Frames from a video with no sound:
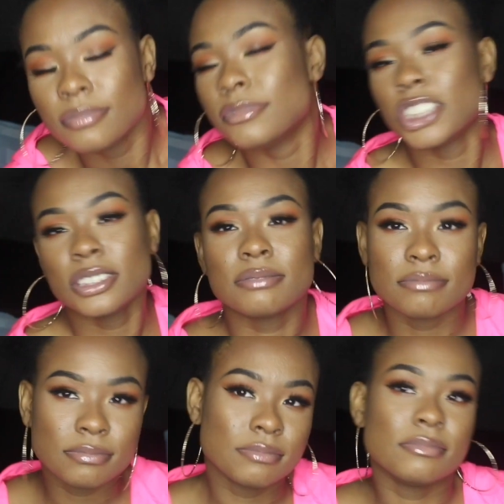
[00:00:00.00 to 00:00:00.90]

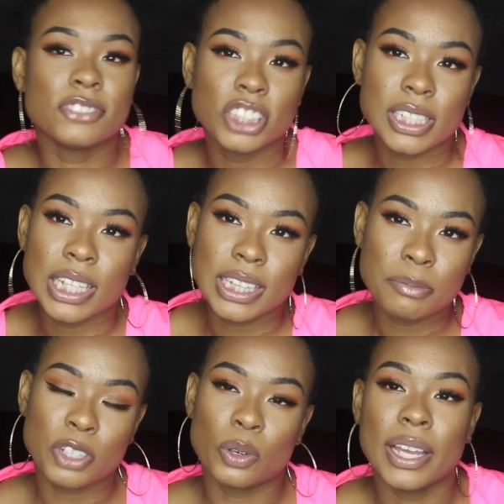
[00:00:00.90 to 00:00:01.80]
Just let
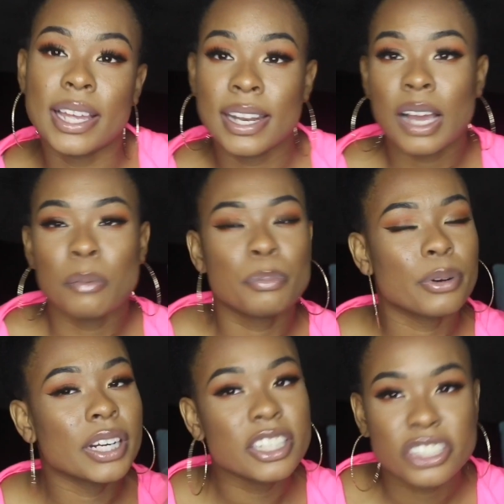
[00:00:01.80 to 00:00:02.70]
them do it, and I'm
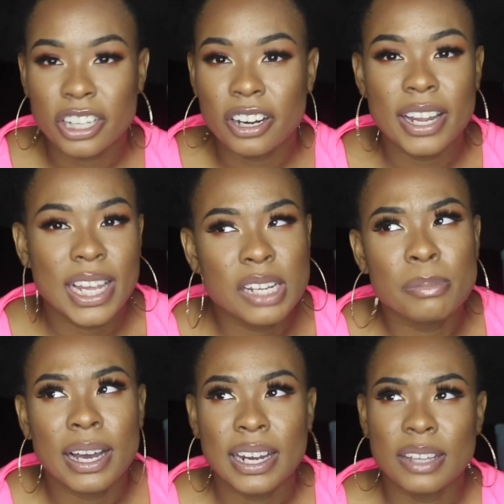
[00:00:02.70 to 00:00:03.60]
pretty sure
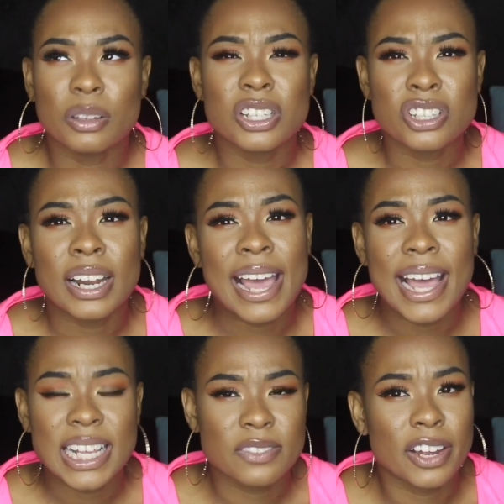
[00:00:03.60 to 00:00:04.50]
anybody is gonna
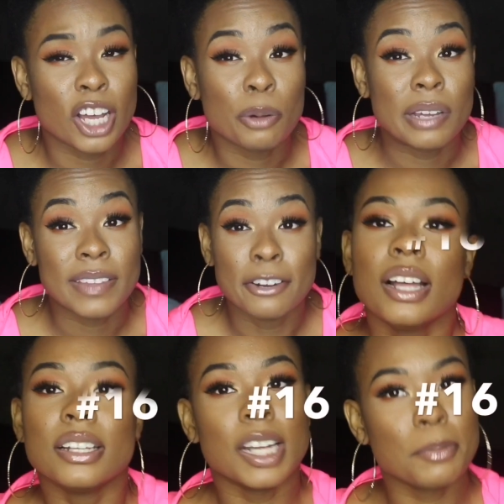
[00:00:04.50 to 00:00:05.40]
ask for help if they.
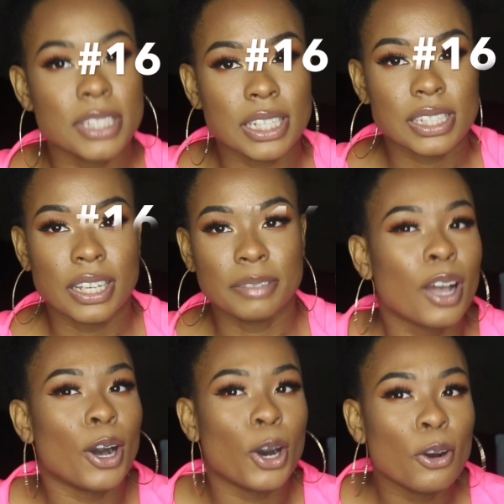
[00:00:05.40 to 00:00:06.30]
Number 16,
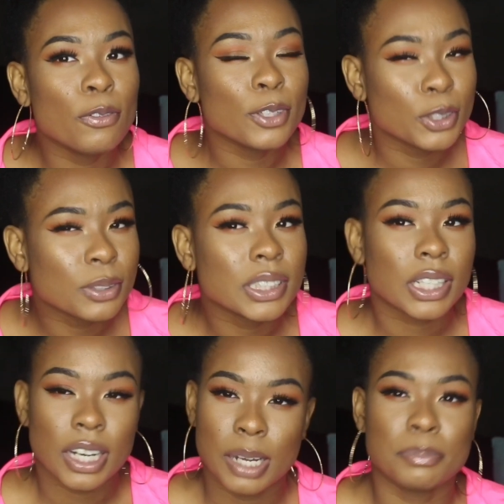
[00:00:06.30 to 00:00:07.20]
overdoing the
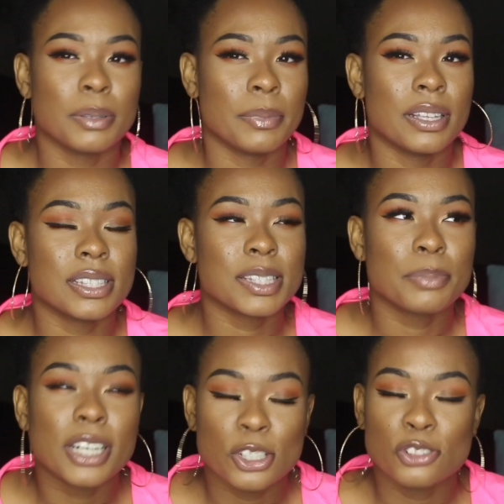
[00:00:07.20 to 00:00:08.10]
compliments
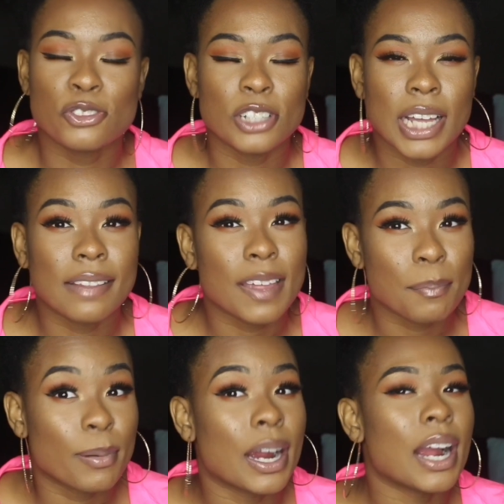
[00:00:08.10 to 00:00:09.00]
because you like they
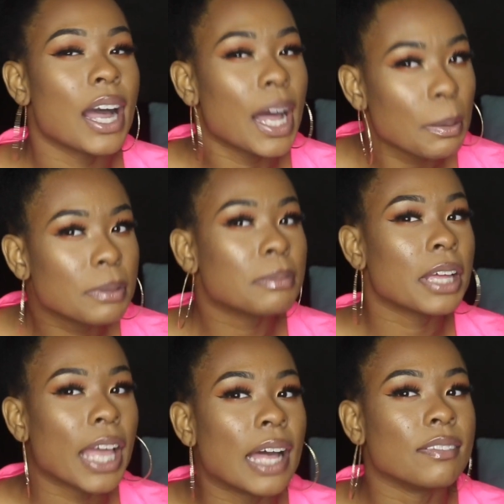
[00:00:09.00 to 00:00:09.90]

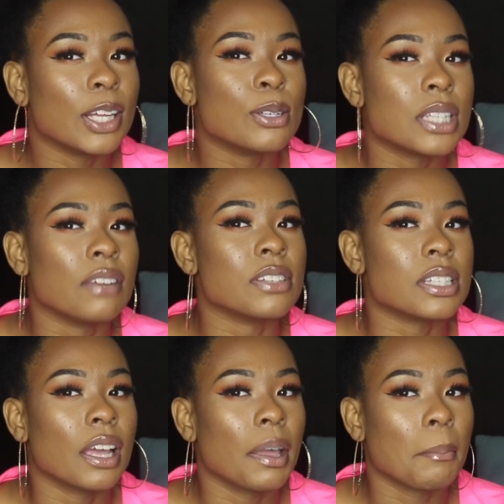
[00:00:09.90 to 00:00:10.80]
probably have low
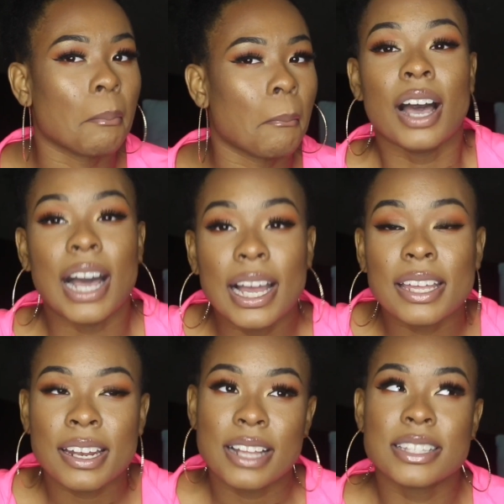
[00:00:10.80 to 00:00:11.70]
self-esteem. I
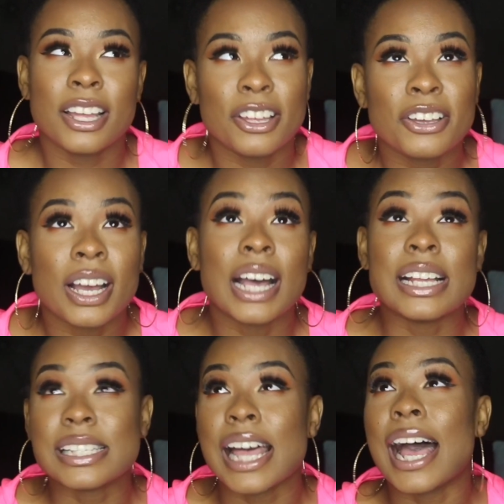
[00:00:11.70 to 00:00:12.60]
cannot tell you
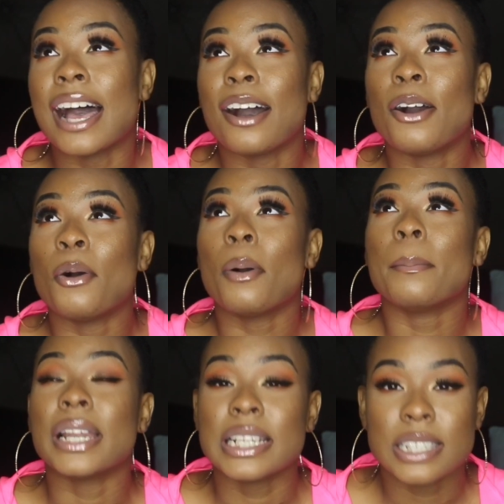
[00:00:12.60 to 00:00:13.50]
guys how
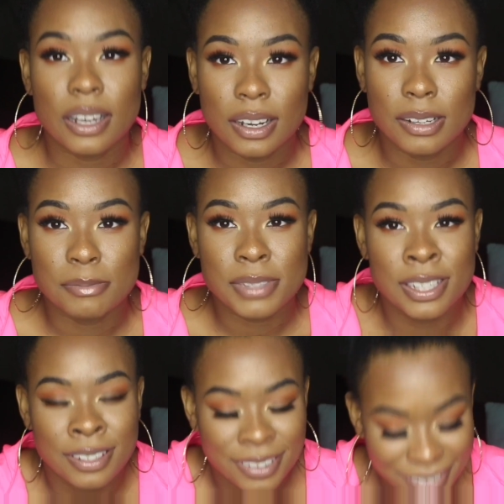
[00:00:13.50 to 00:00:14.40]
many times
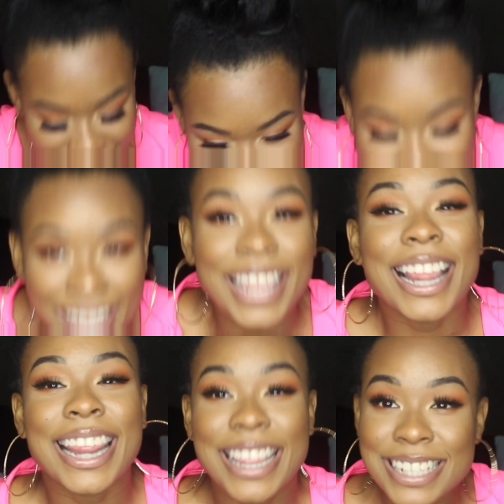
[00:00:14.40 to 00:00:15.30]

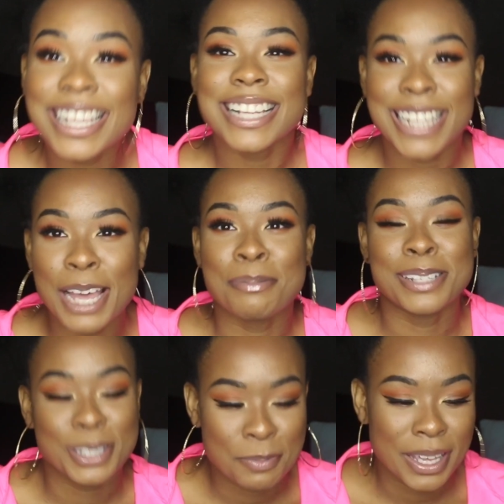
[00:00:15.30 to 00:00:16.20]
this has happened
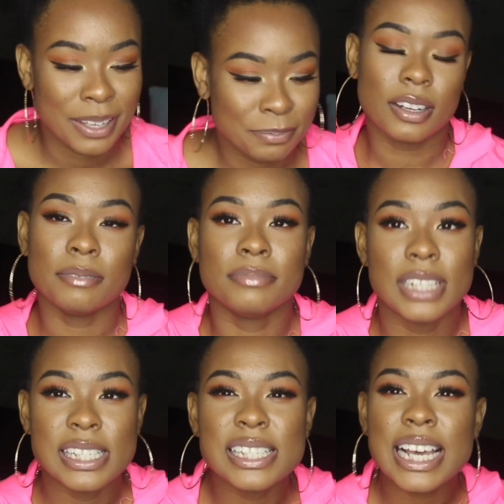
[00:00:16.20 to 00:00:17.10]
to me.
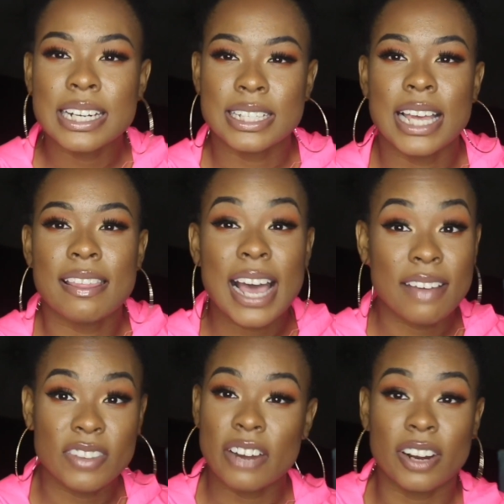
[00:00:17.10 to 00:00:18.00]
This is not to say that
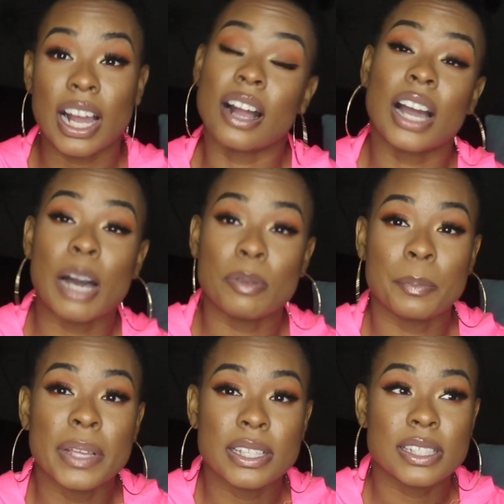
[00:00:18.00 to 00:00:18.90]
I've never got
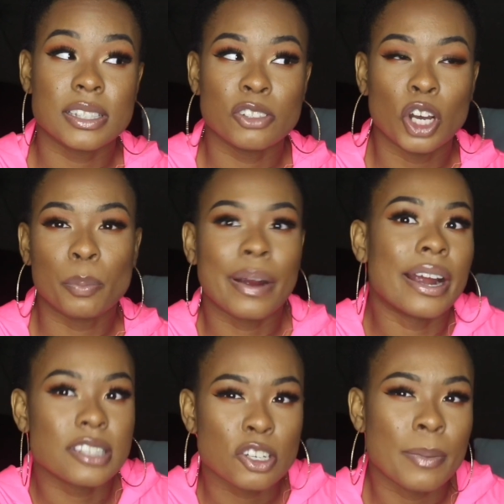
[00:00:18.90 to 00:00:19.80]
compliments, you know,
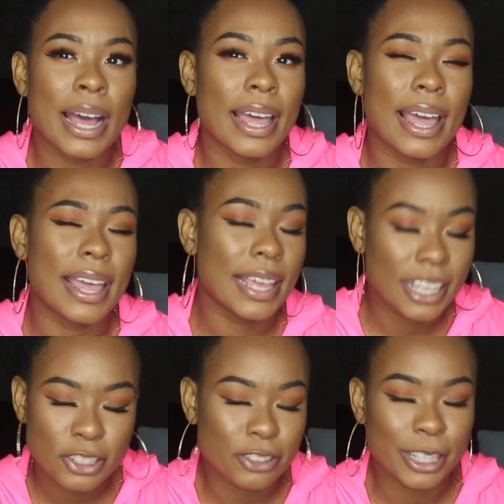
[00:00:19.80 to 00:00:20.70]
prior to my
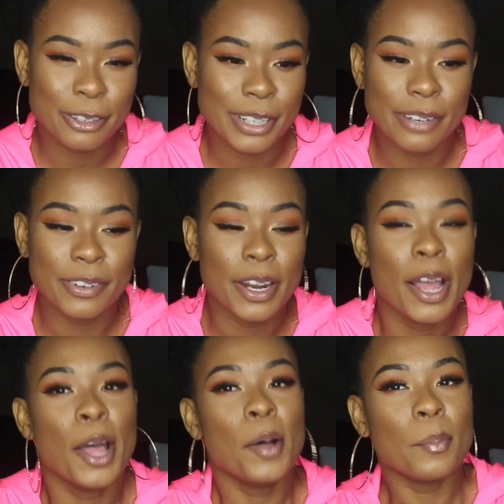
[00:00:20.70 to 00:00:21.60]
injury or whatever,
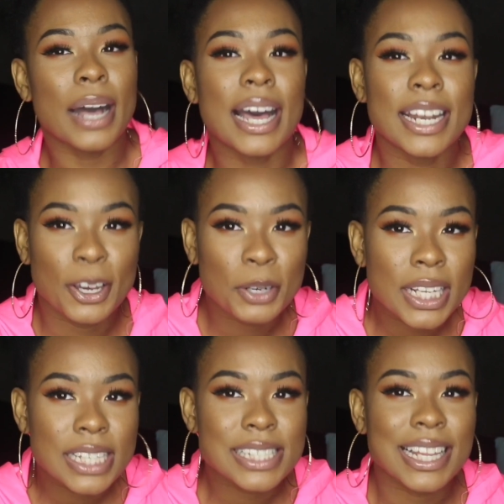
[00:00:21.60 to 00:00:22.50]
but I
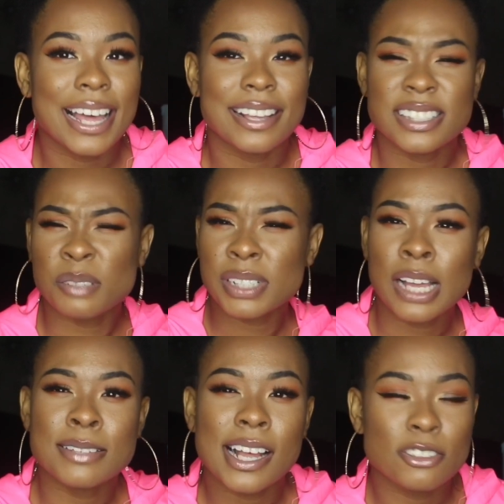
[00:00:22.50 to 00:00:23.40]
noticed like
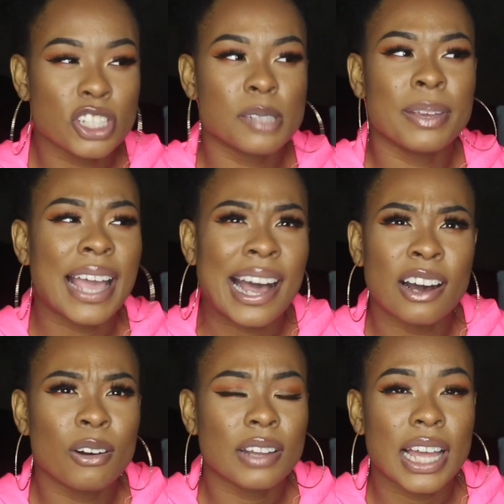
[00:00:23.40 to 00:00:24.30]
sometimes I'll just be
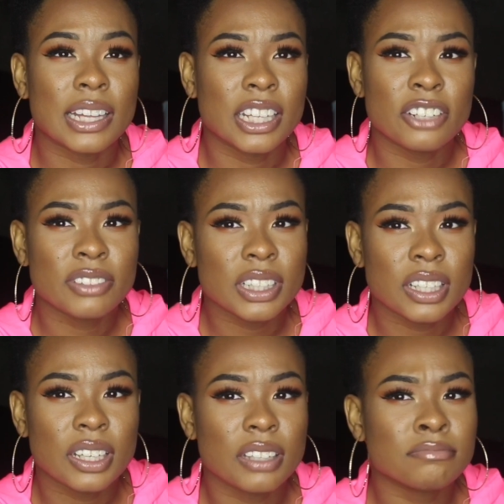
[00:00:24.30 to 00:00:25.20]
out, like
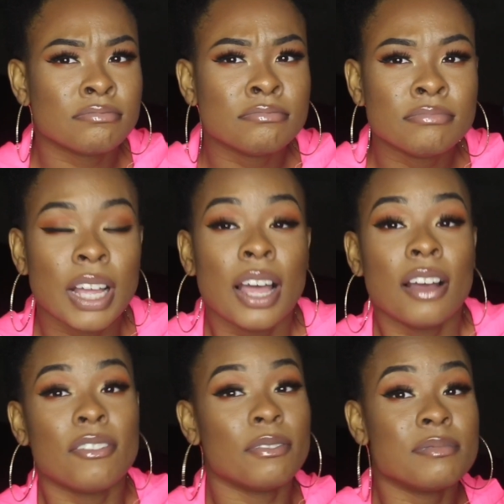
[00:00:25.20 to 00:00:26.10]
literally,
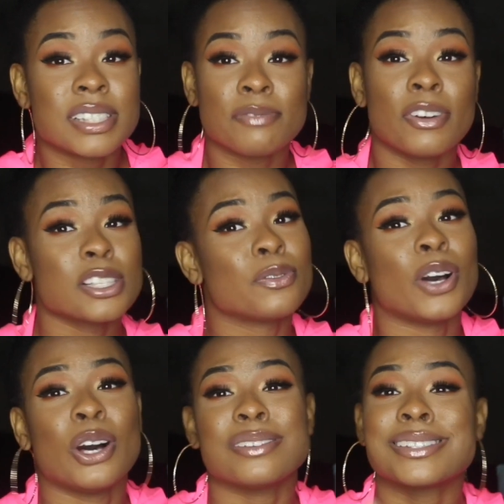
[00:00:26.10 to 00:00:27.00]
first of
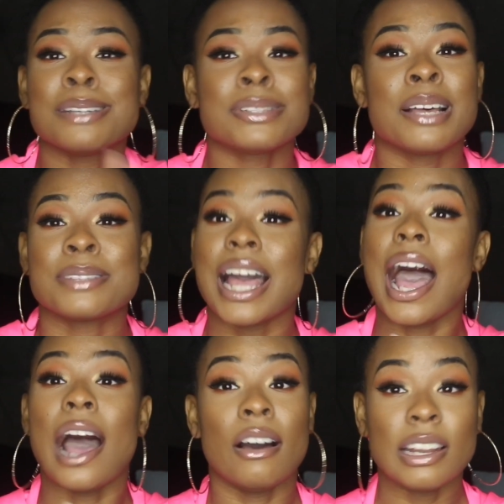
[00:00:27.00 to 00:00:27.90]
all, sometimes
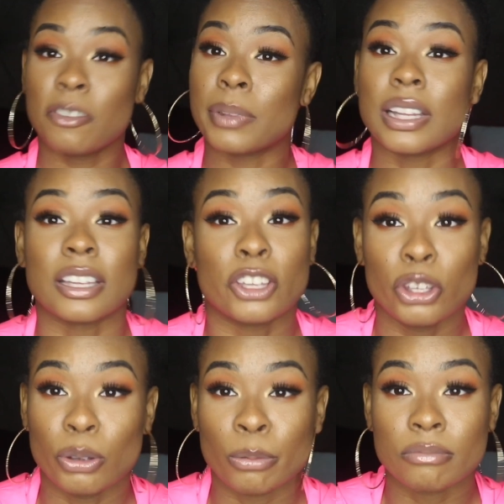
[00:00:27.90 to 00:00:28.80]
I don't even be looking
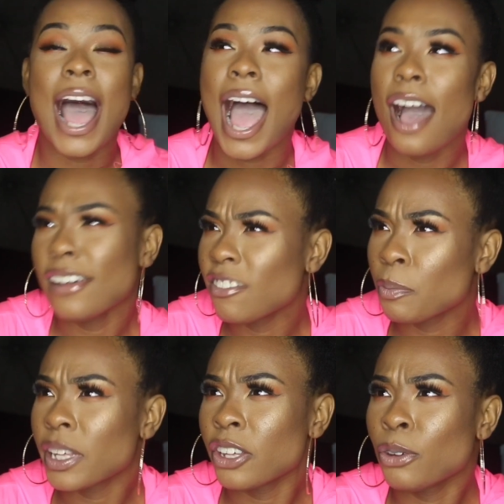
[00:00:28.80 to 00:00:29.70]
cute. I don't even
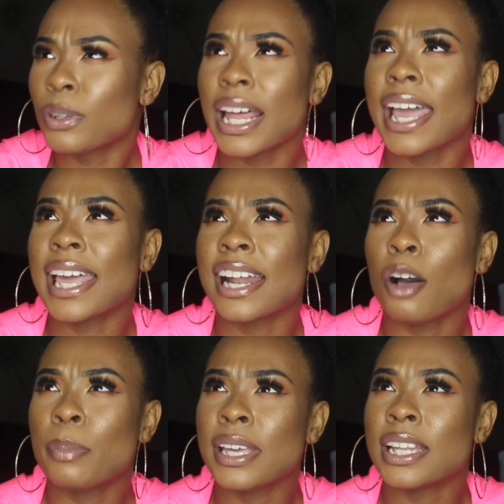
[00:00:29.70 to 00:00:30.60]
be cute, like, and
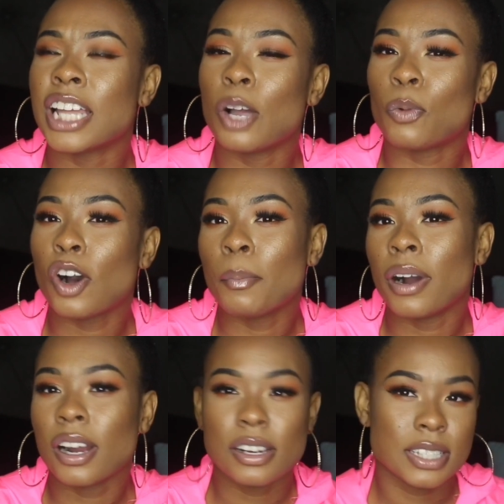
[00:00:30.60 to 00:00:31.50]
I'll be in like
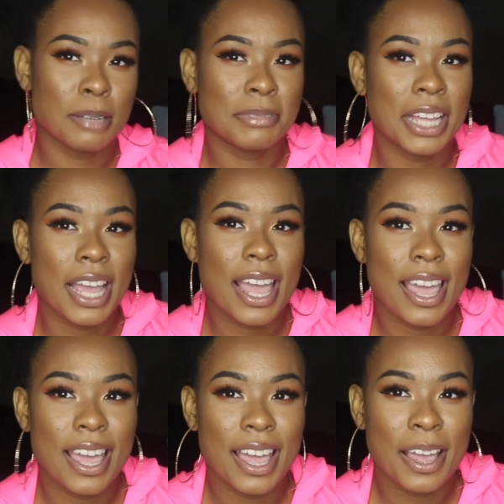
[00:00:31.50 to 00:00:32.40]
Walmart or something,
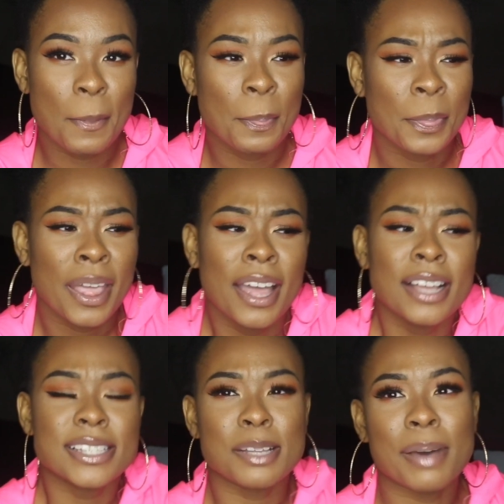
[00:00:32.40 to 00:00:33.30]
and
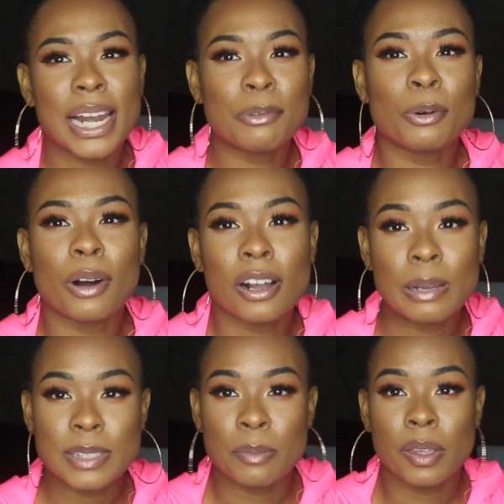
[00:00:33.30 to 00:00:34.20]
somebody will walk
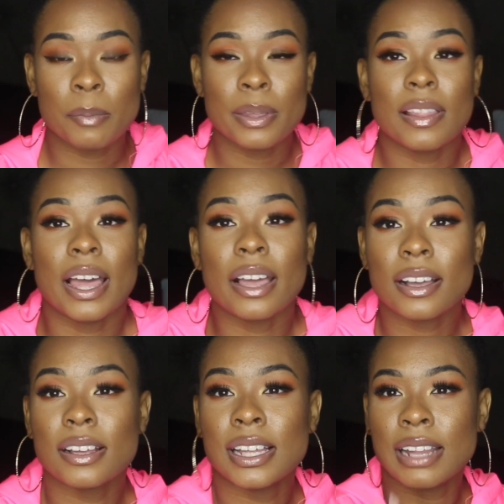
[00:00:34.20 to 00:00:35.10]
up to me and be like,
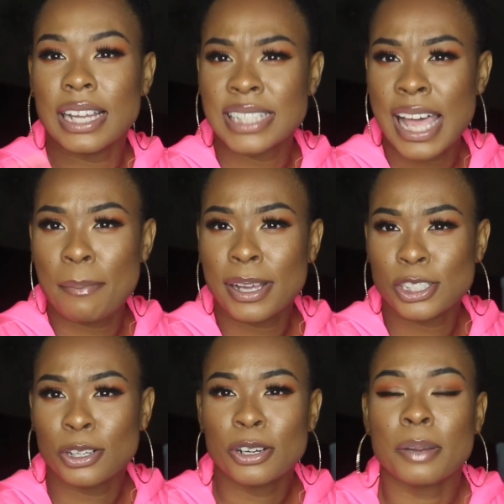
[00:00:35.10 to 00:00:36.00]
and like tap my
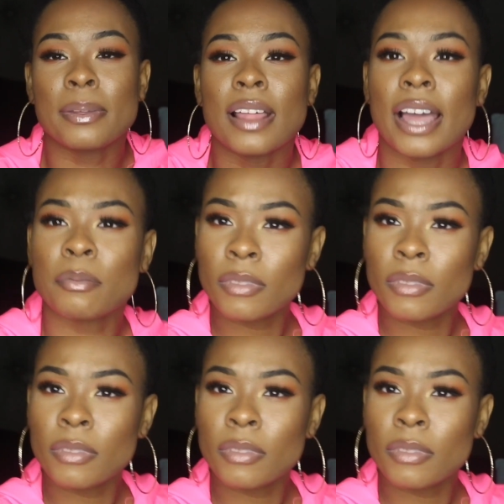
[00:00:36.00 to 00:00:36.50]
shoulder and be like,